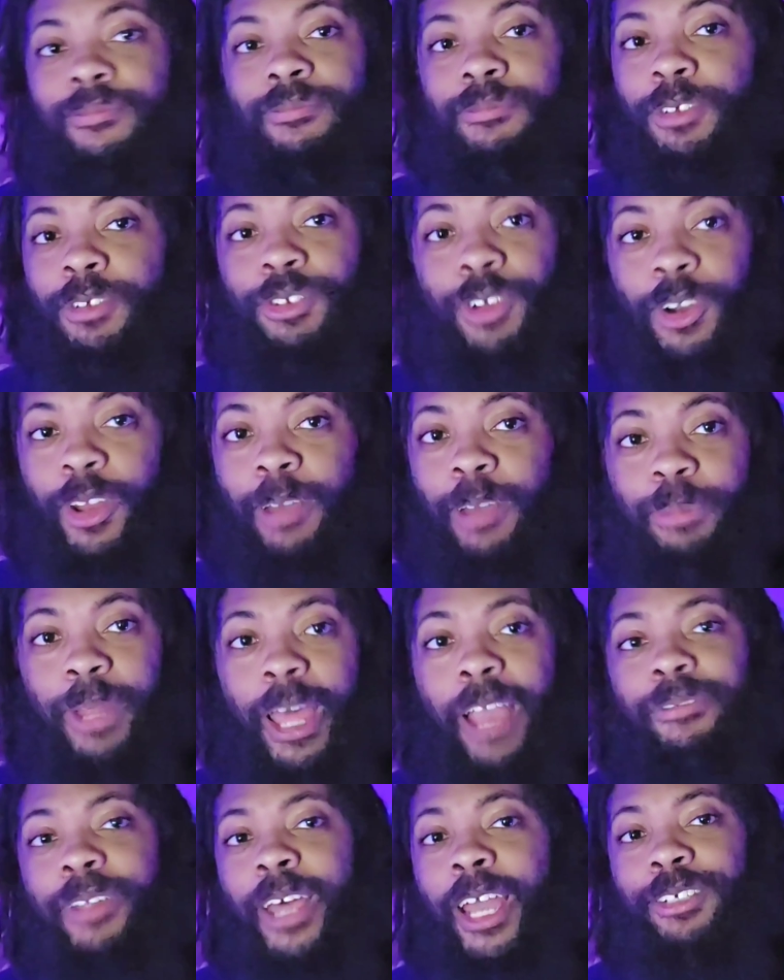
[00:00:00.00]
You know that
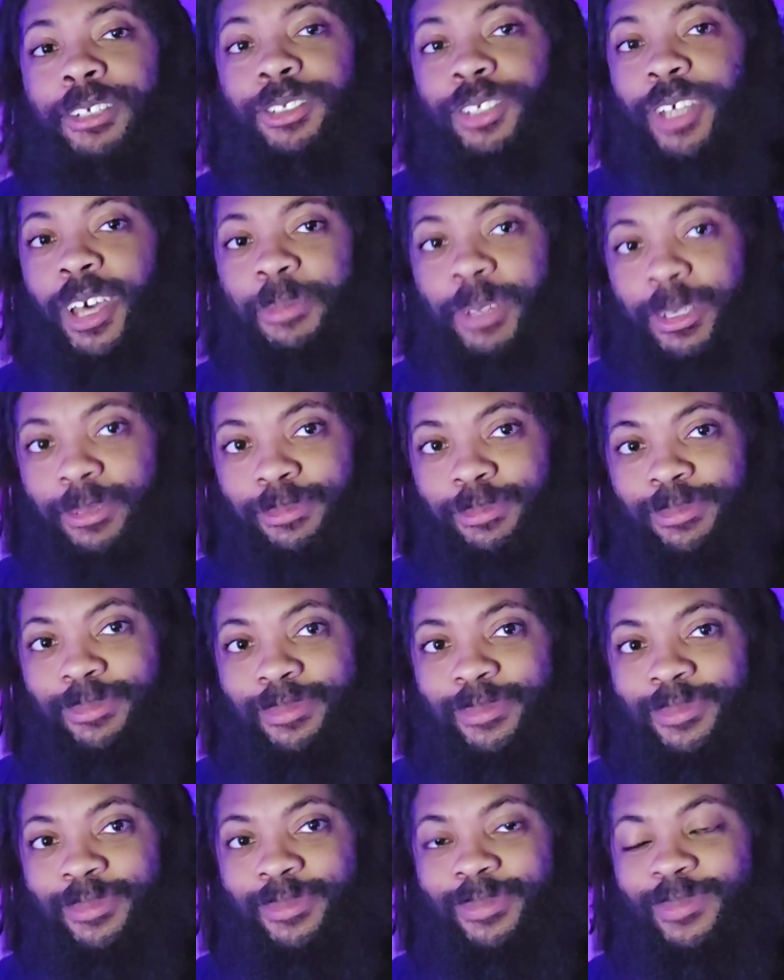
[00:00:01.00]
black flash is coming.
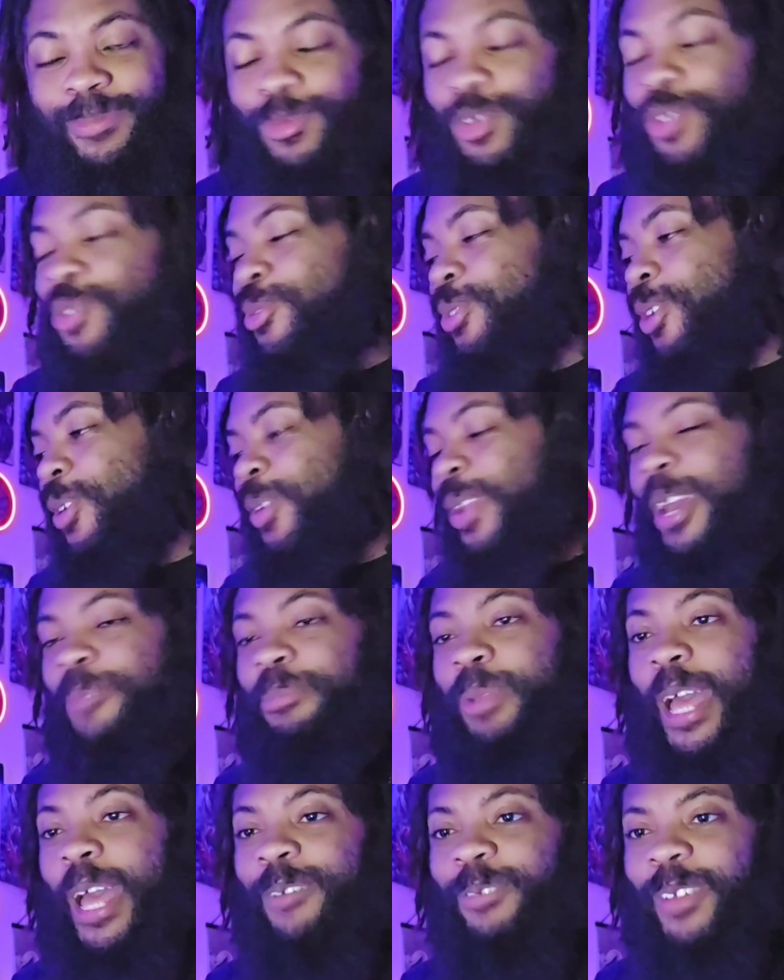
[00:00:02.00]
You know that
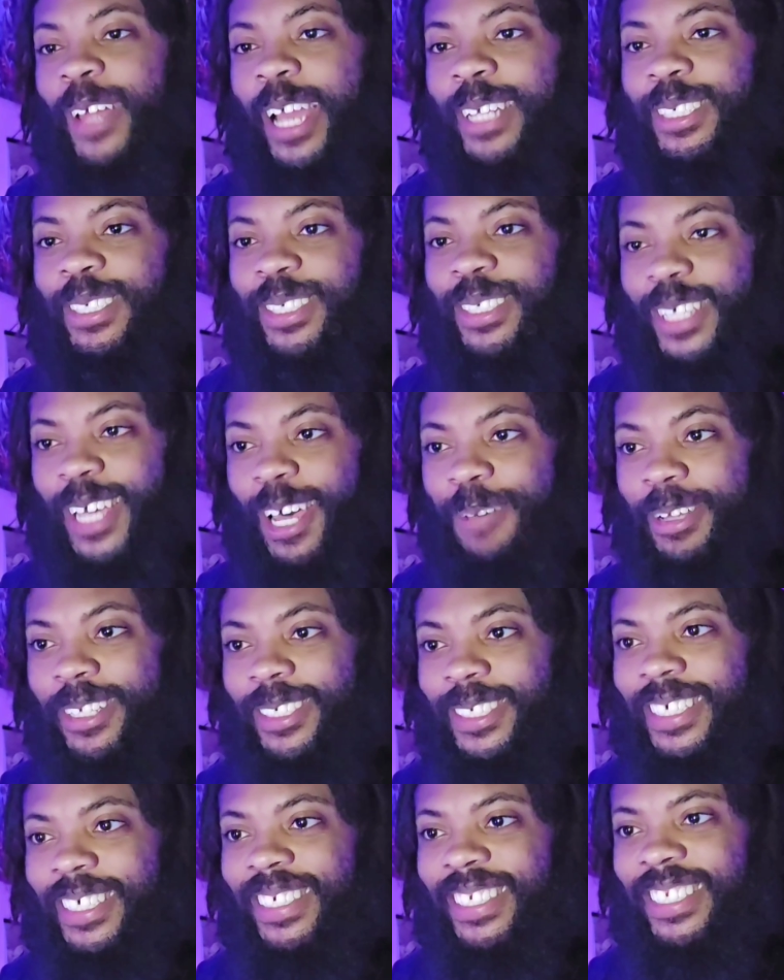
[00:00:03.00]
black flash is coming.
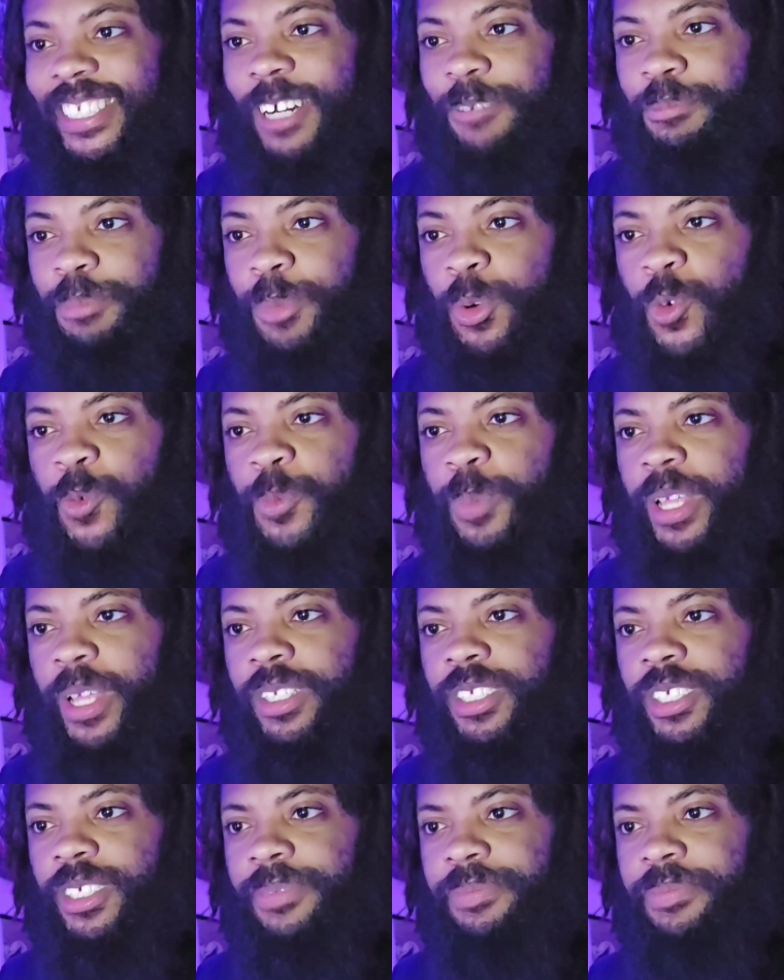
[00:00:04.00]
Says their
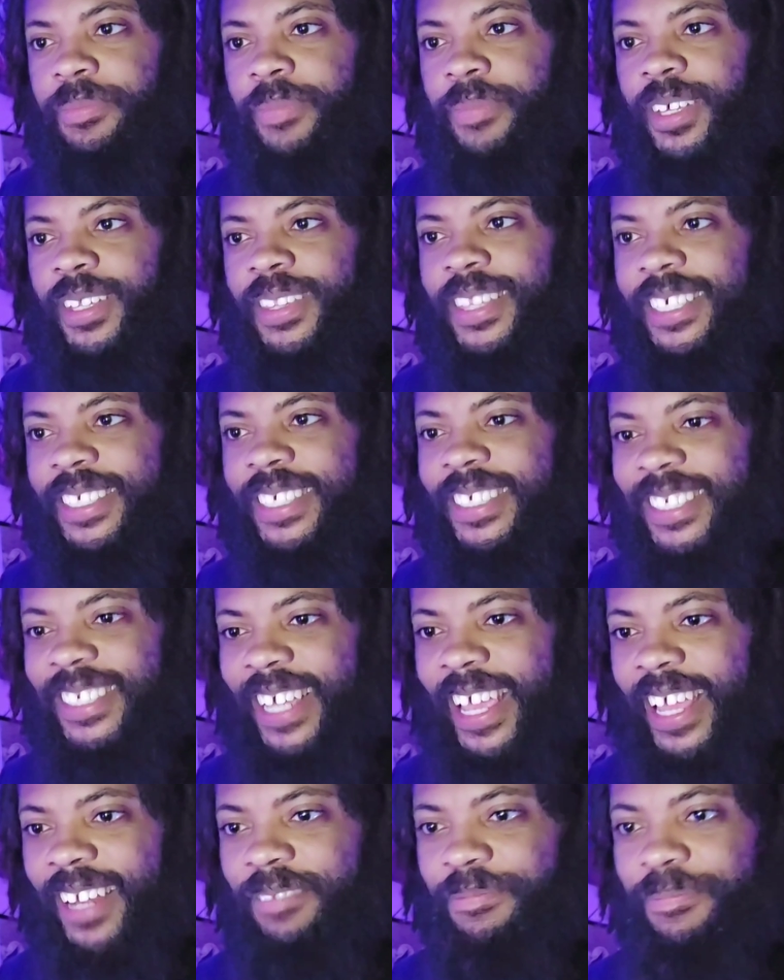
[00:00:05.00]
movements. This is
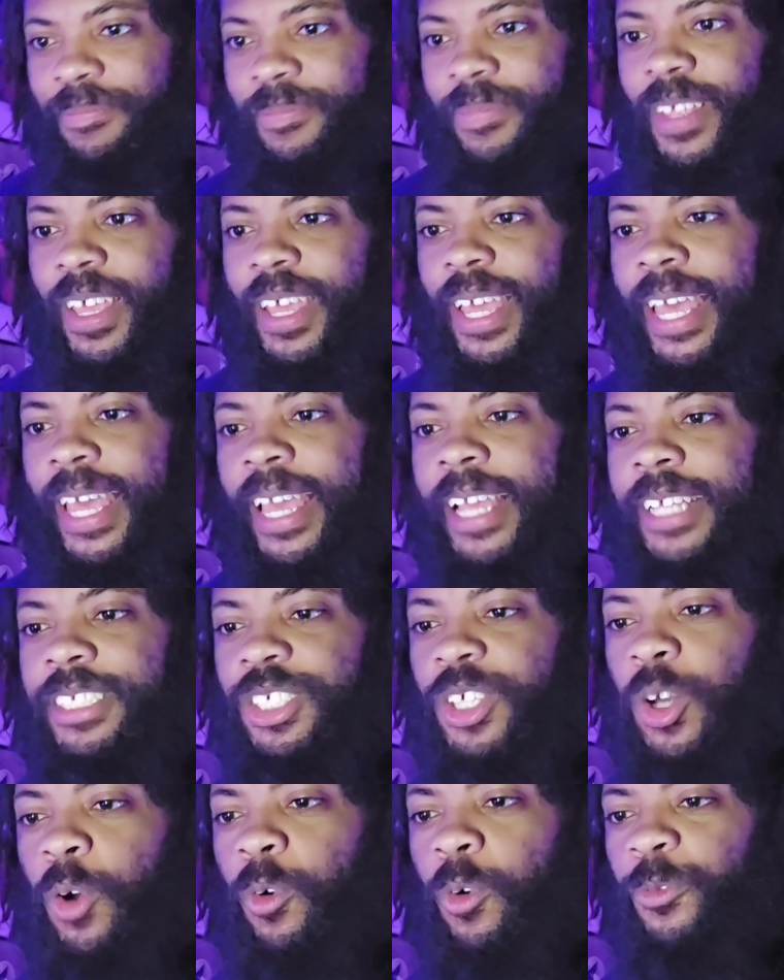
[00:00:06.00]
it. He's
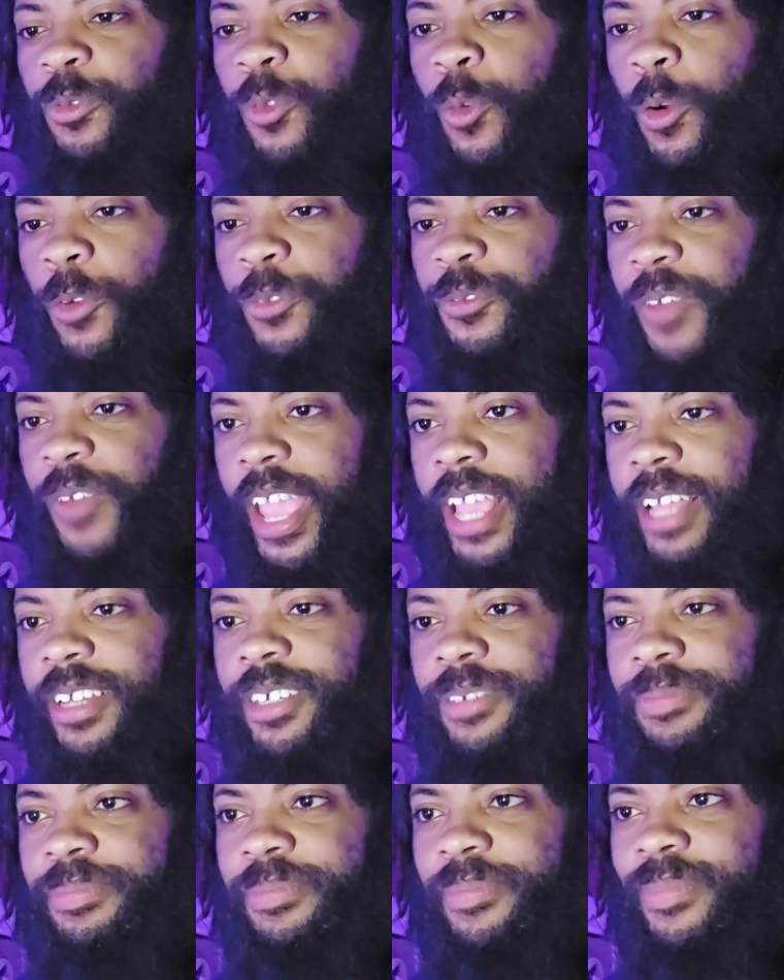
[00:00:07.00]
going for a feint.